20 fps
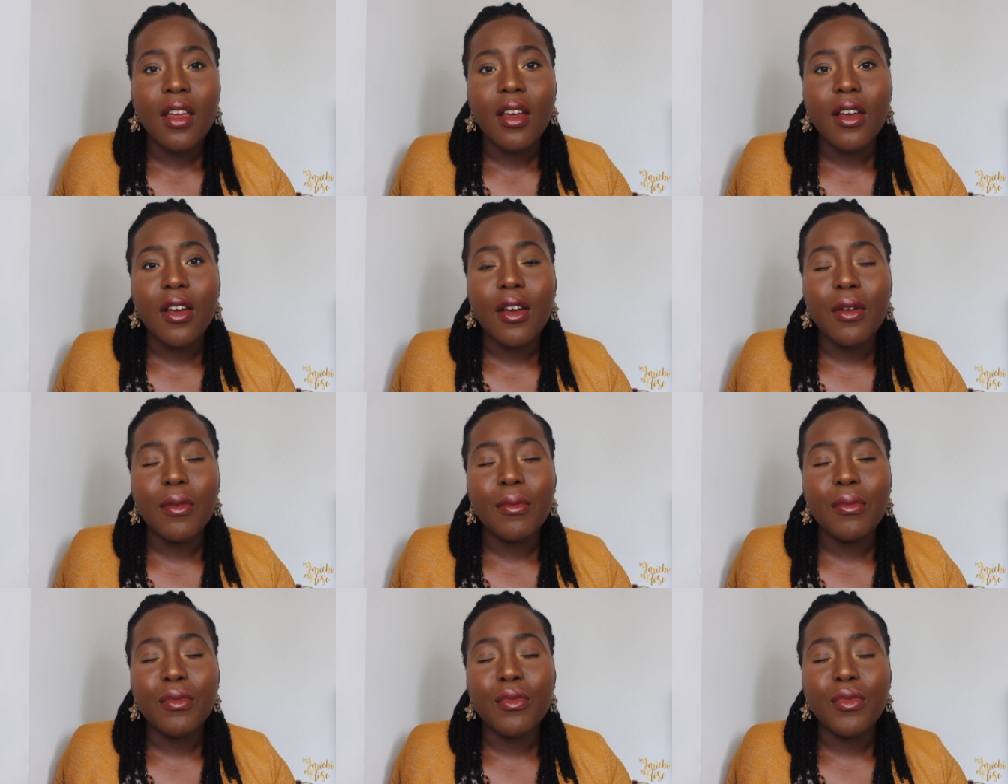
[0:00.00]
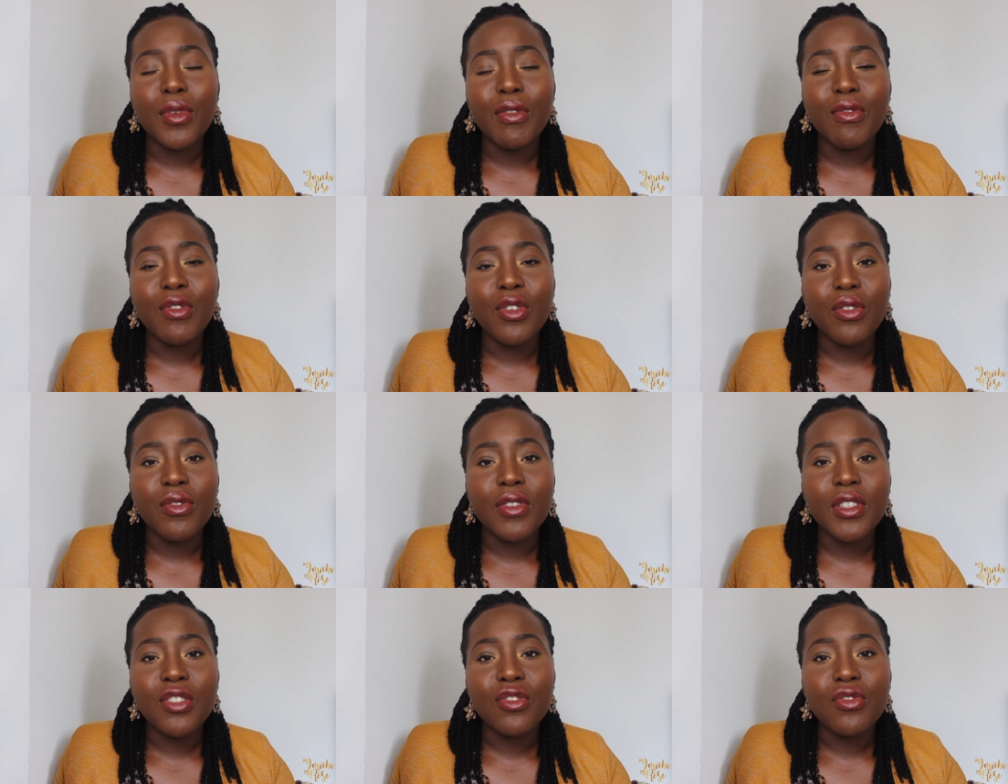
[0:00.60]
if
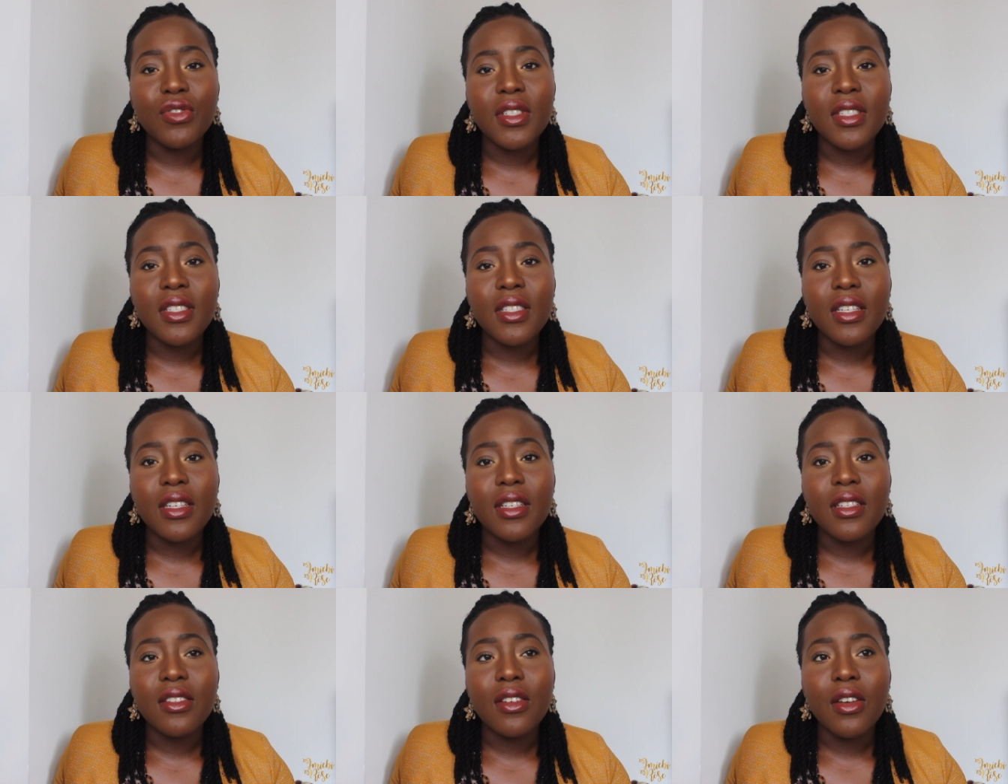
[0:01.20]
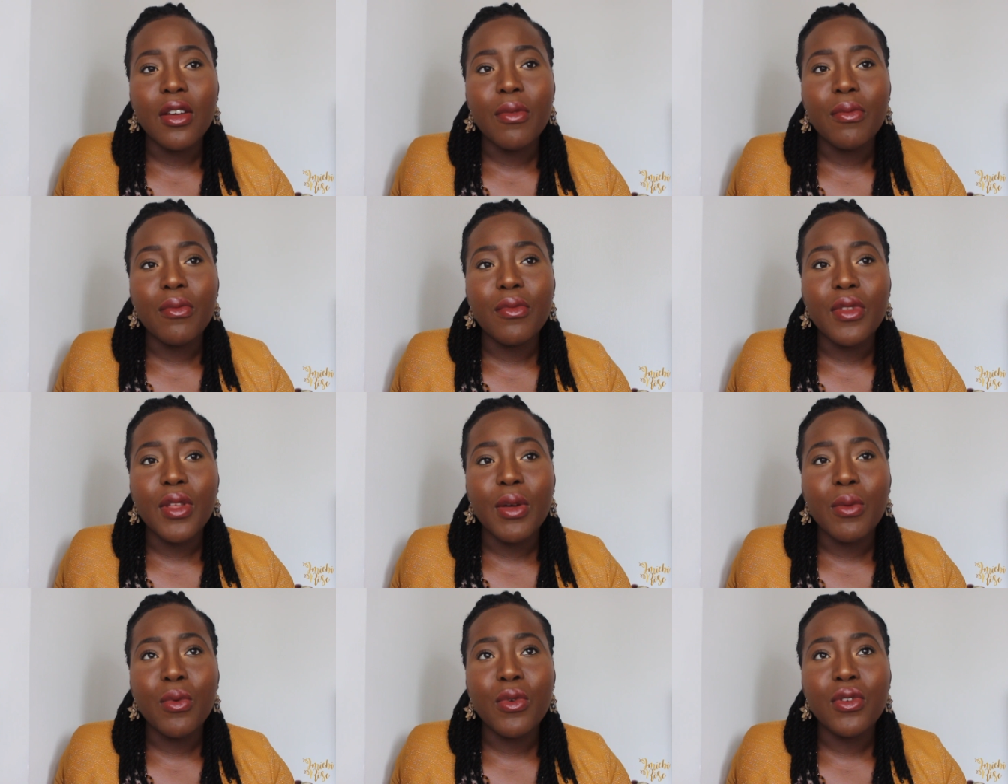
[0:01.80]
you're interested.
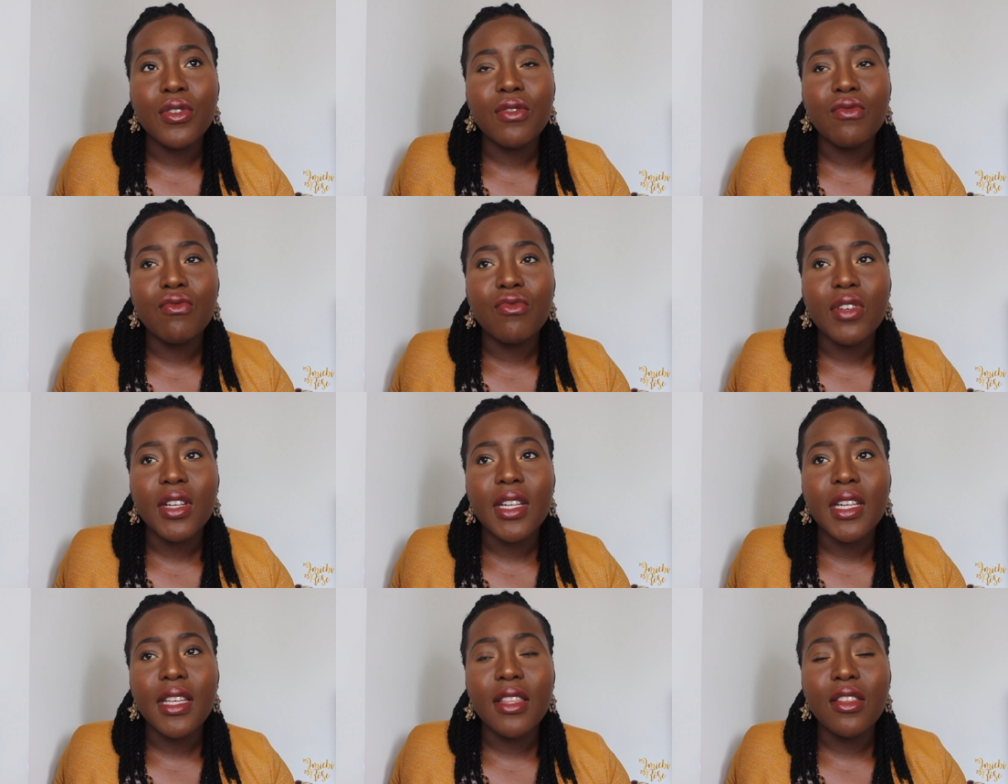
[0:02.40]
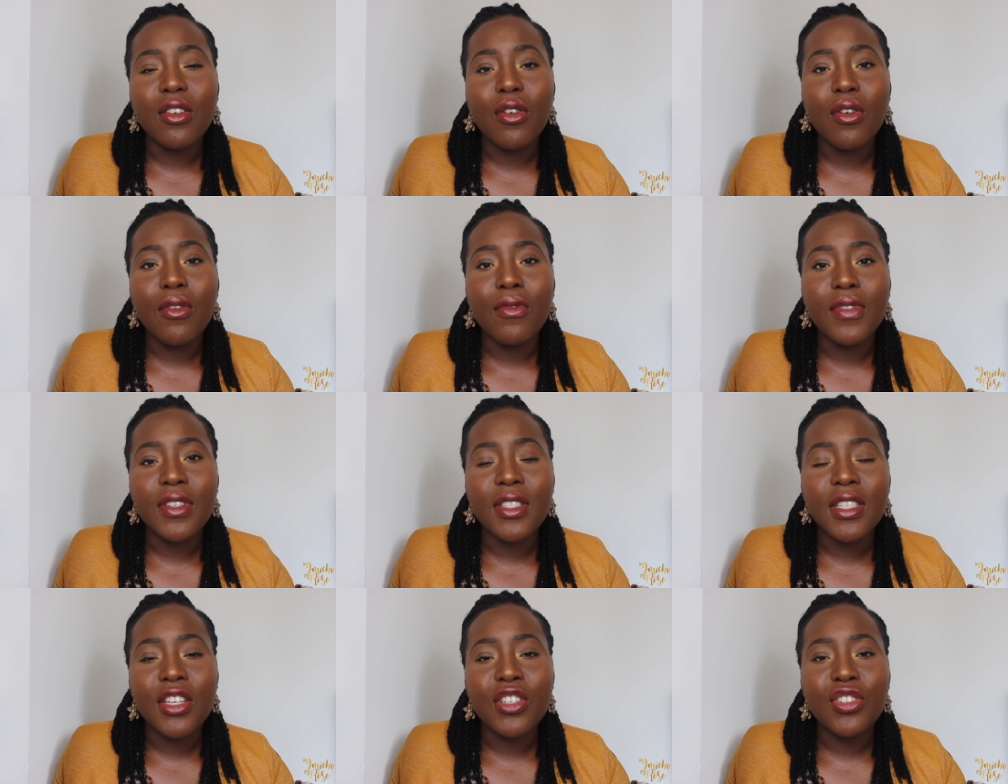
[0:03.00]
There wasn't really the
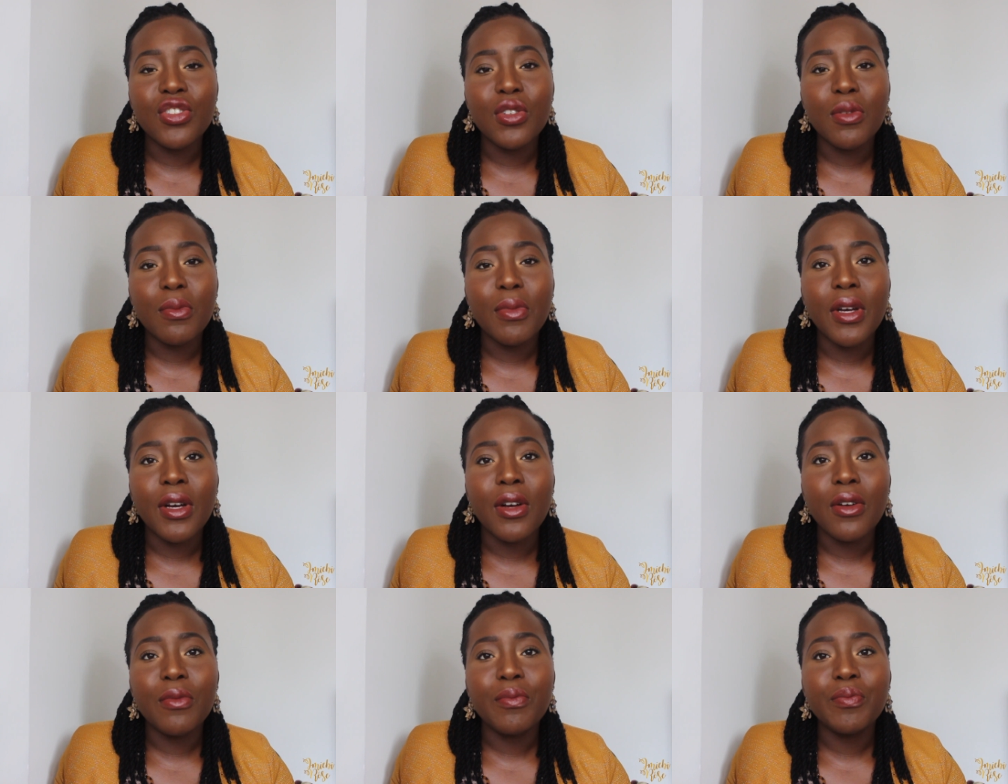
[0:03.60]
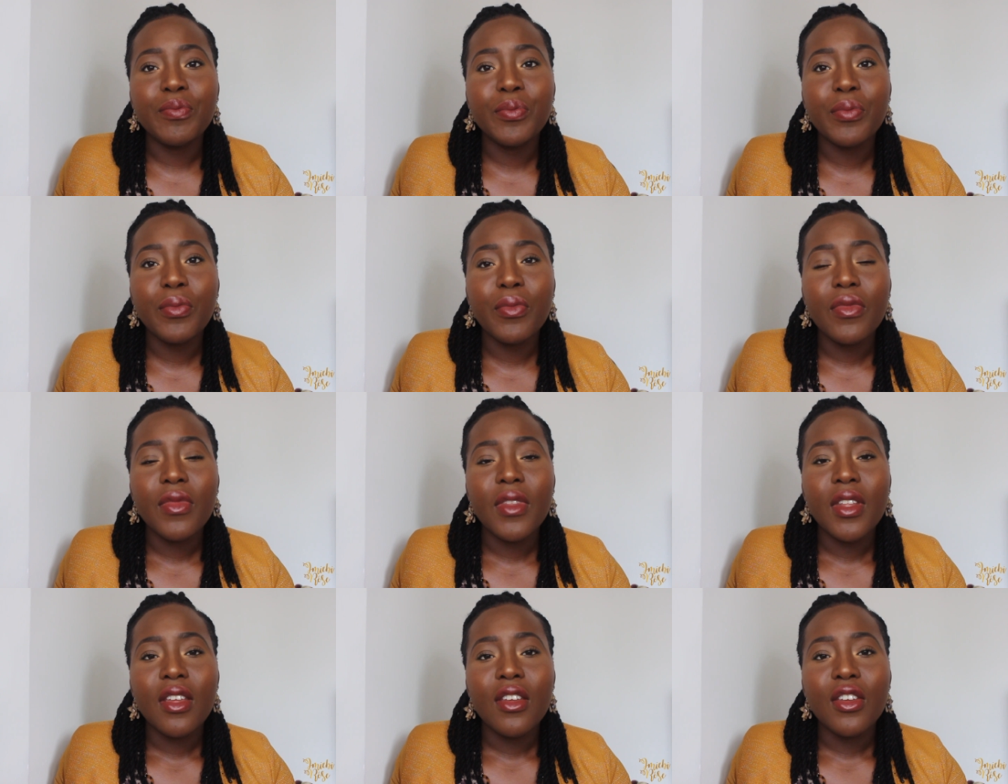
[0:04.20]
conversation about,
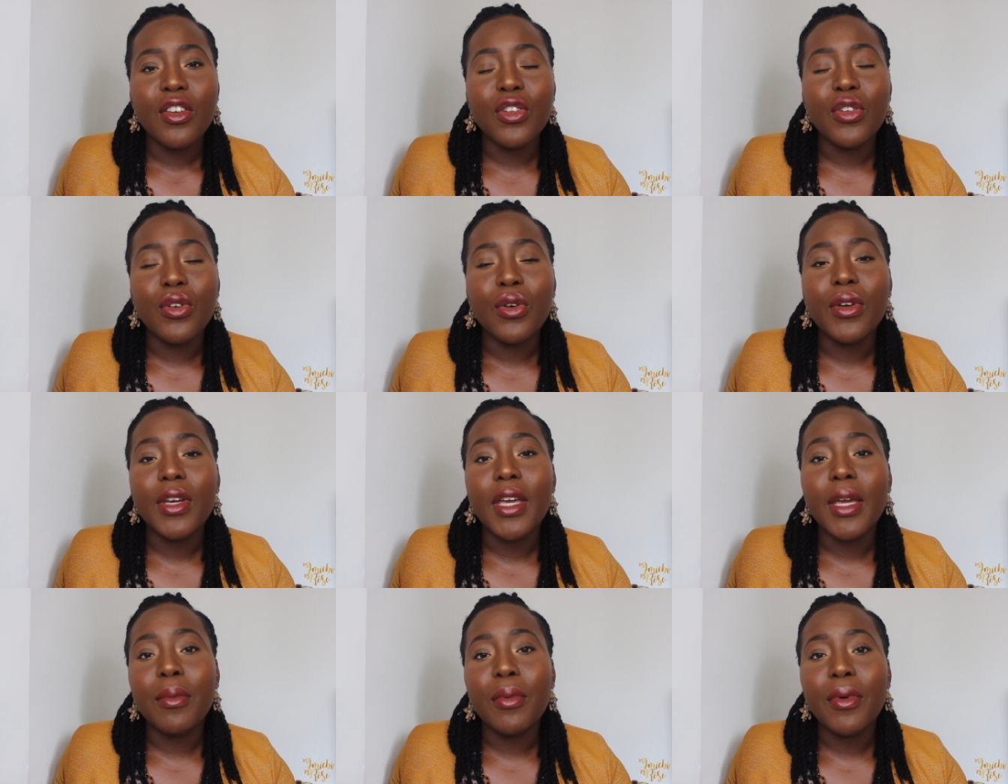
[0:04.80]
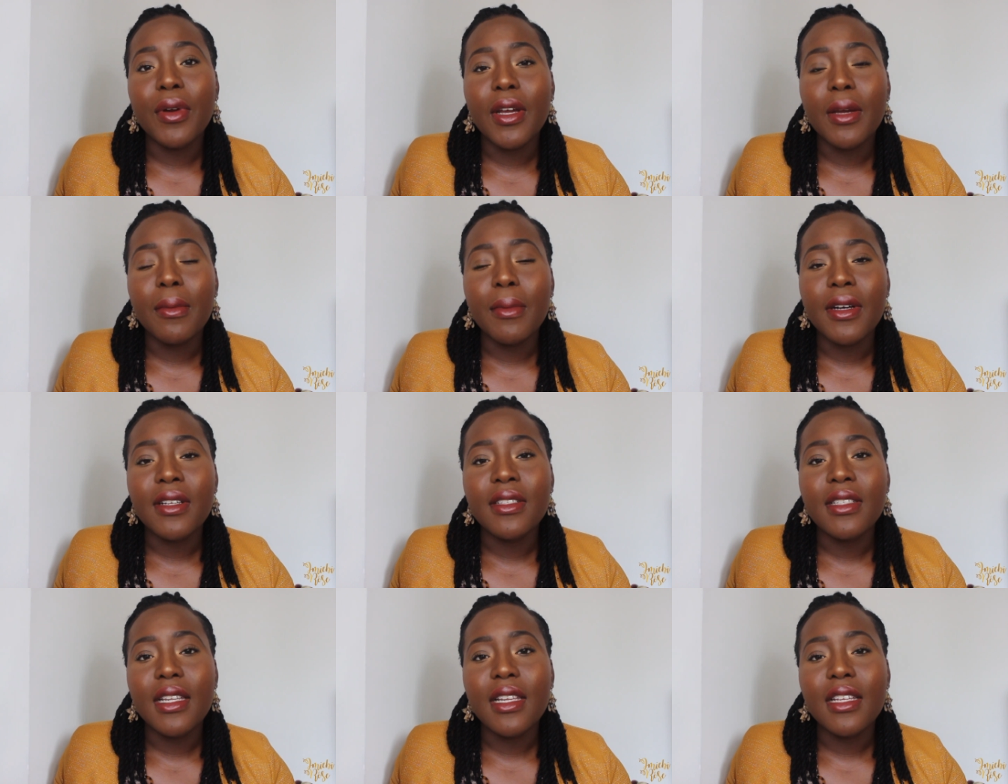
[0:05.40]
you know, okay, pray
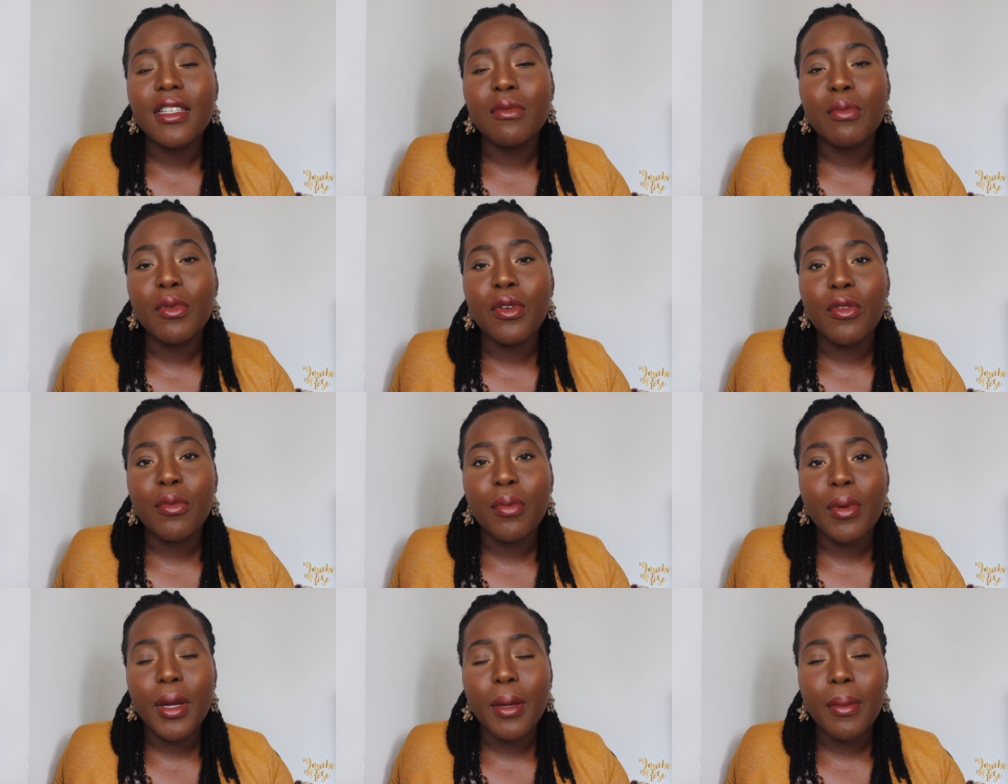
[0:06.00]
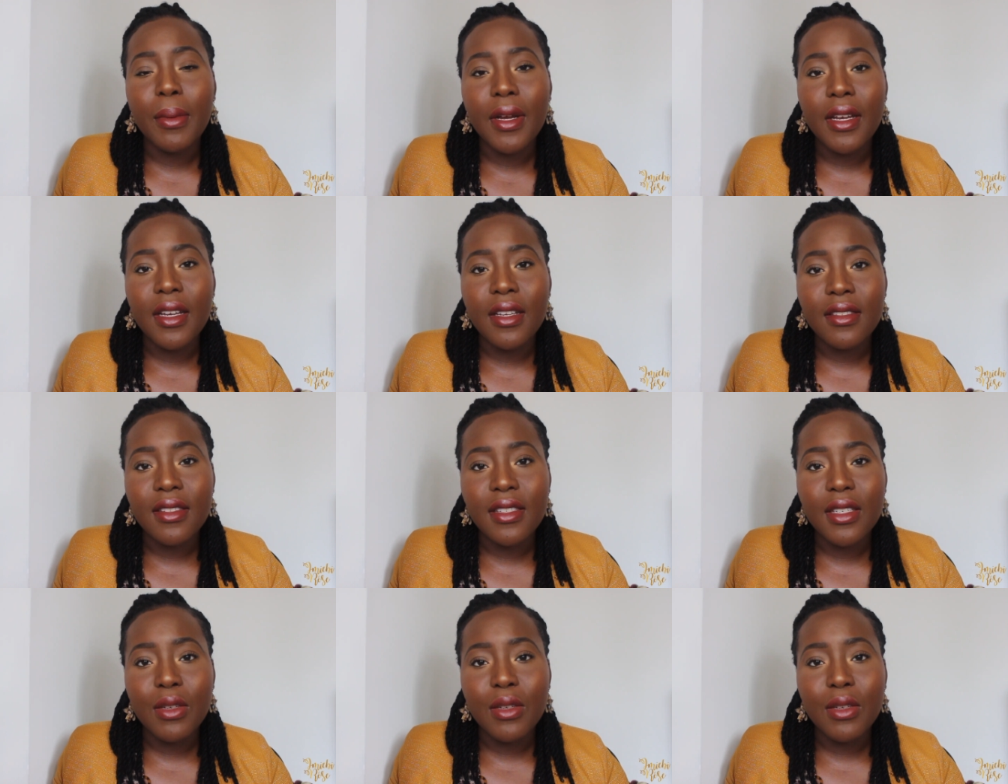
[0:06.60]
about it, let's both pray about it and